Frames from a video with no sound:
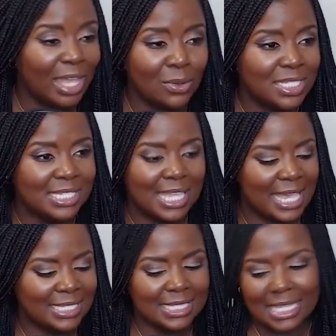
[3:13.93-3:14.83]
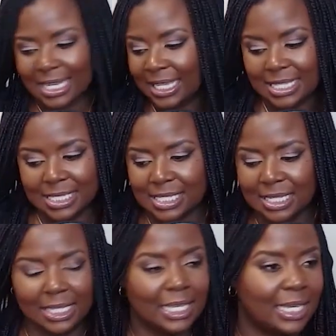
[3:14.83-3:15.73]
That was as exciting as it's
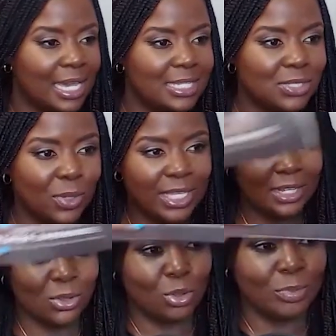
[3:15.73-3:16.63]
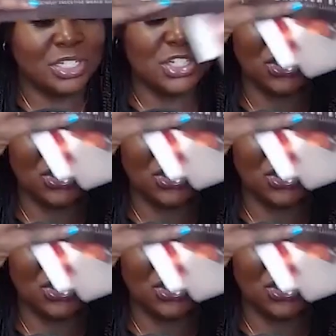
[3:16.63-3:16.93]
gonna get, guys. So I get a whole bunch of